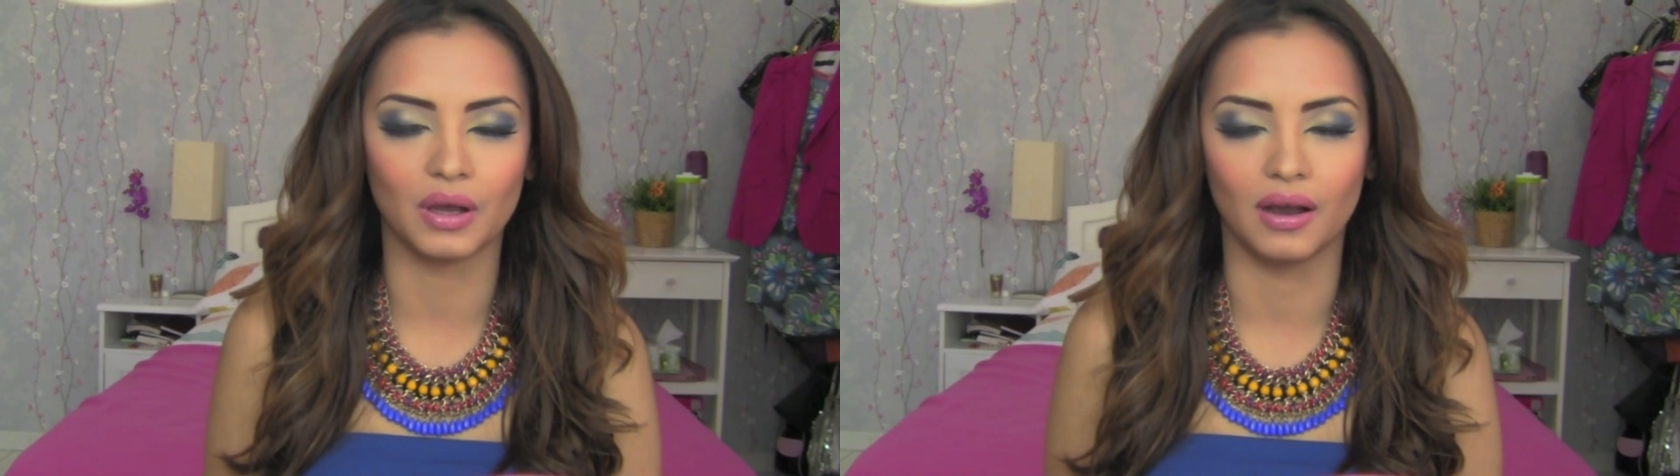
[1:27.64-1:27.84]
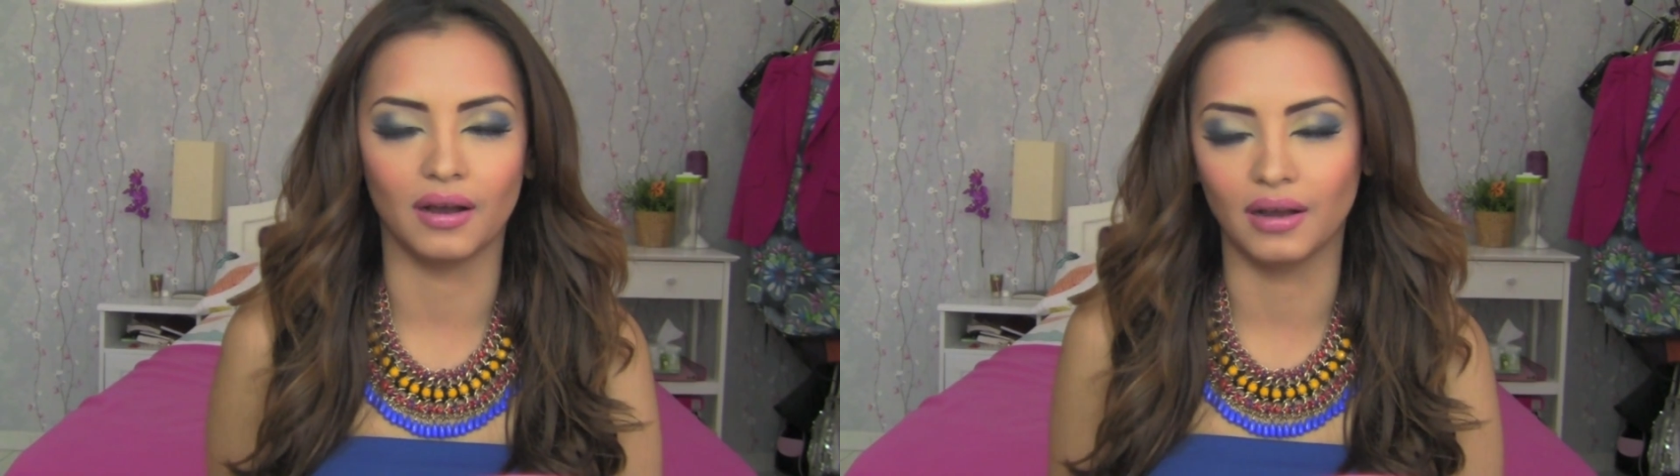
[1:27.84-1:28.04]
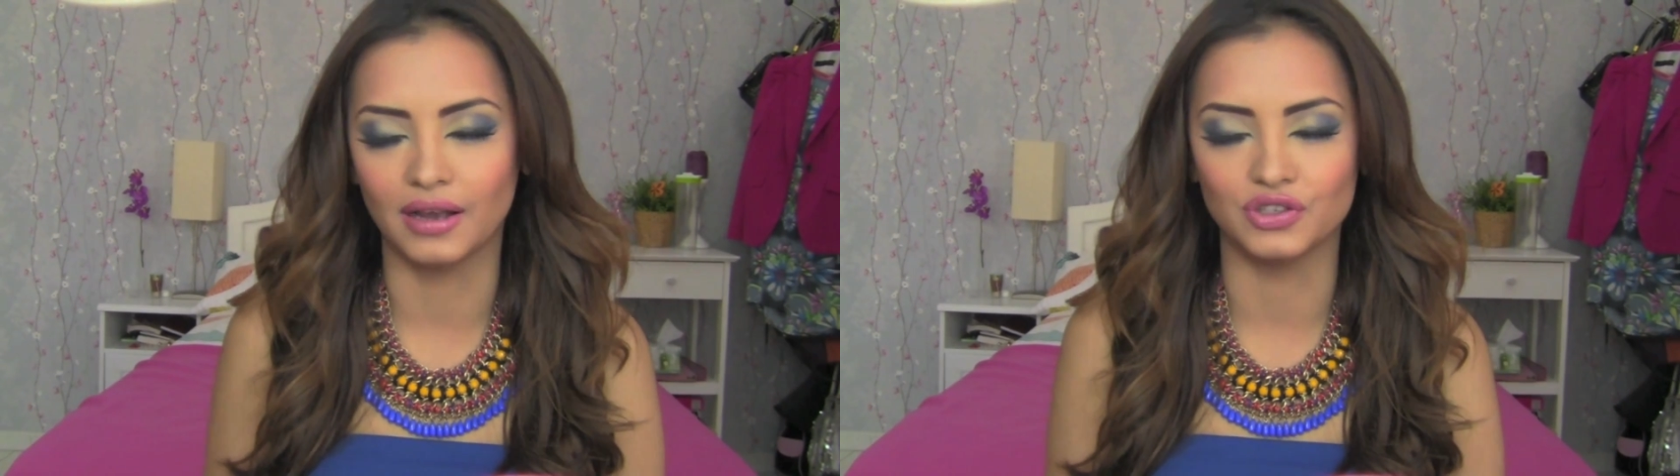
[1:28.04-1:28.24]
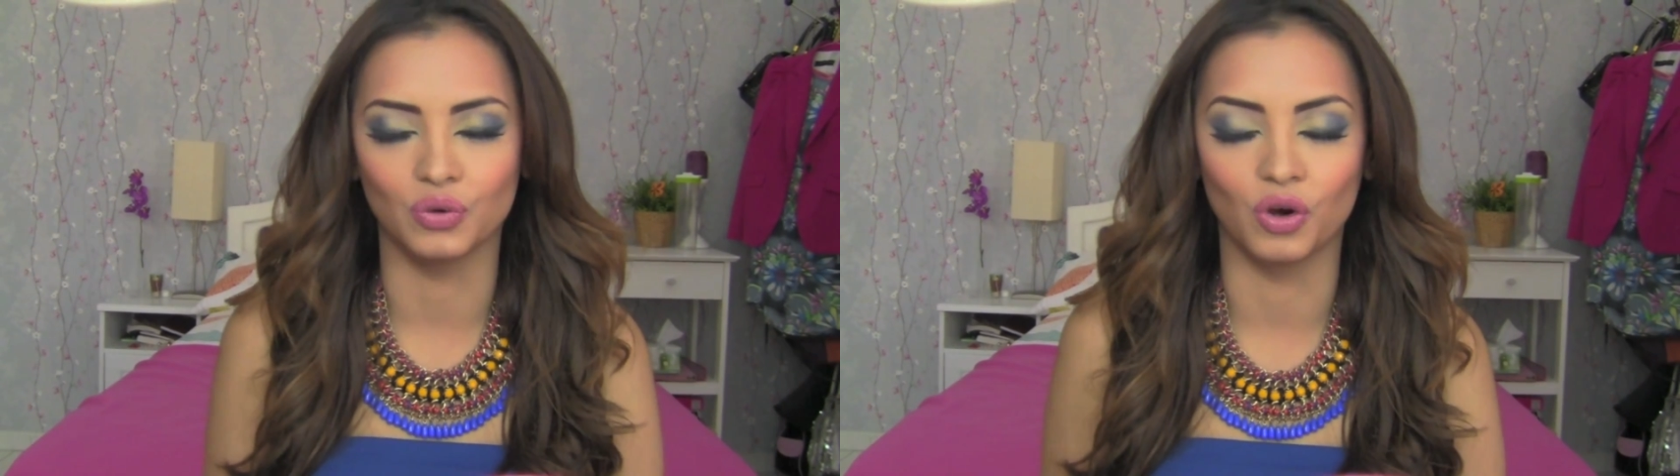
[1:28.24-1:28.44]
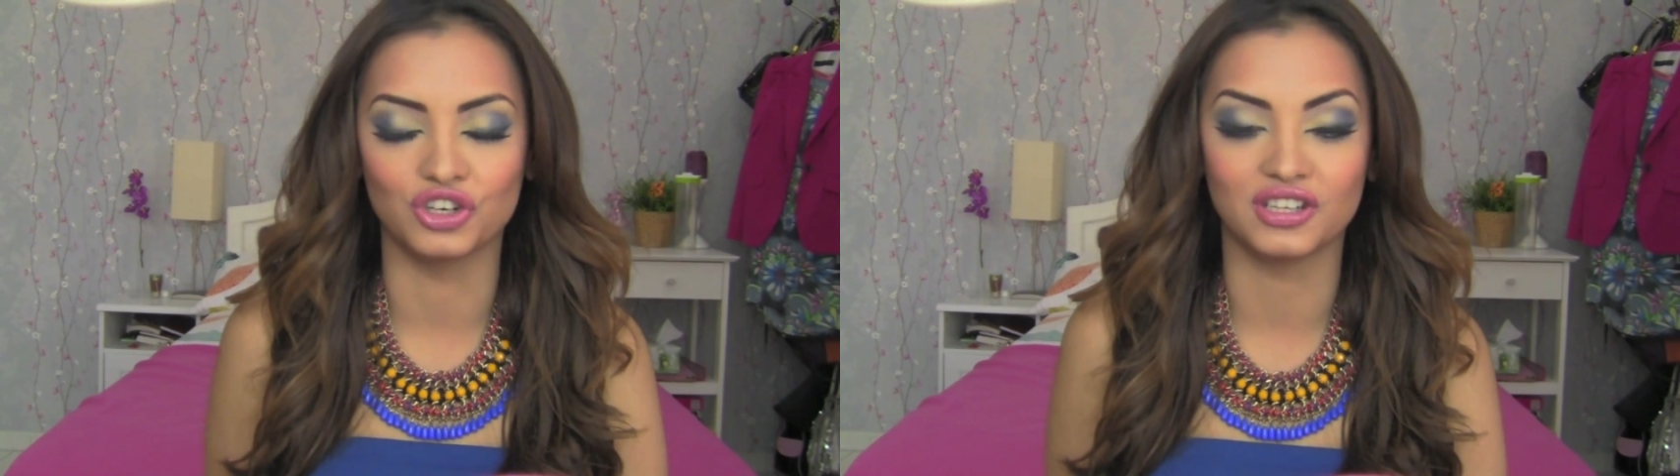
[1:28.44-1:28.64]
as you
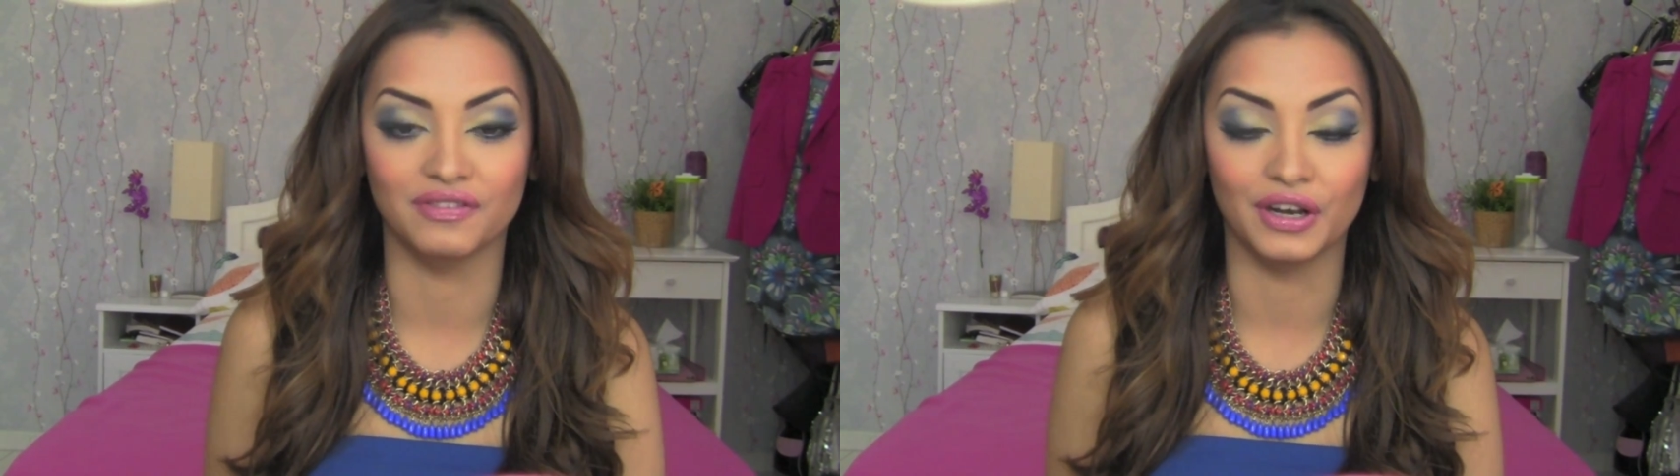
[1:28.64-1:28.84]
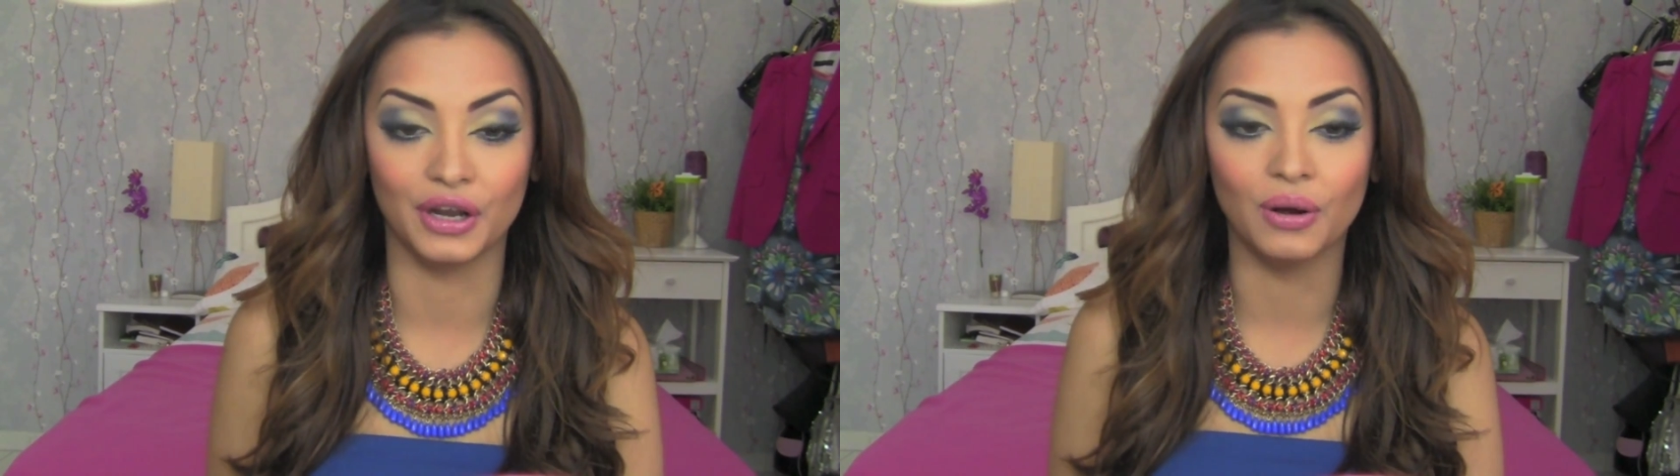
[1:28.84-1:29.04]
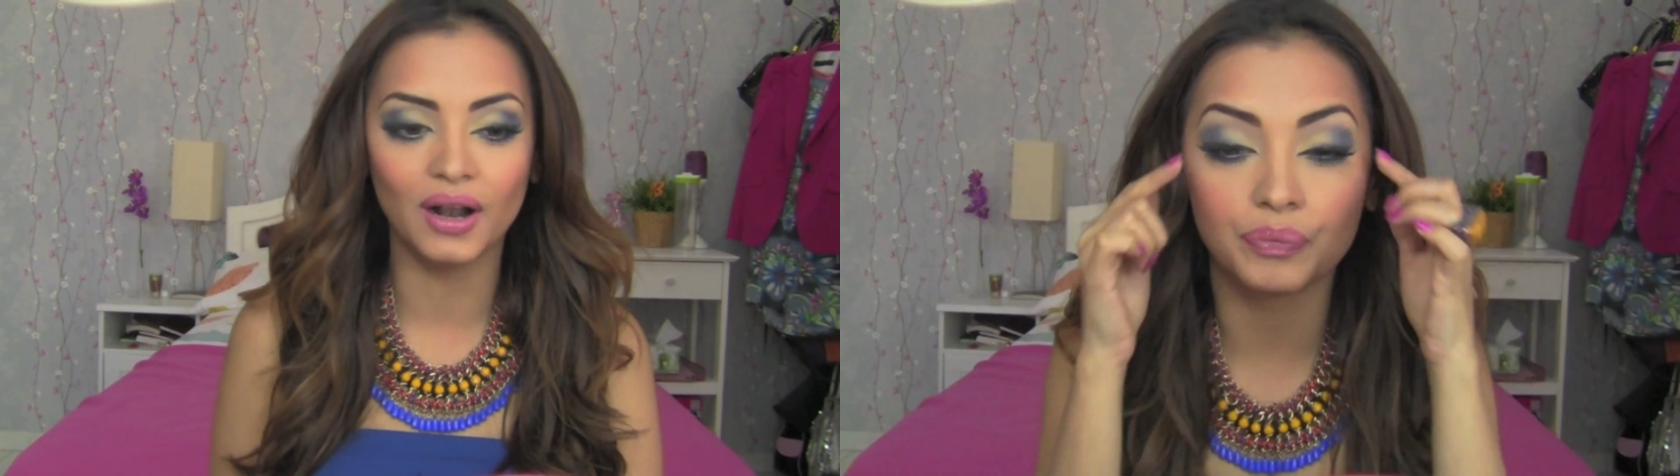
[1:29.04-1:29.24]
watch the video.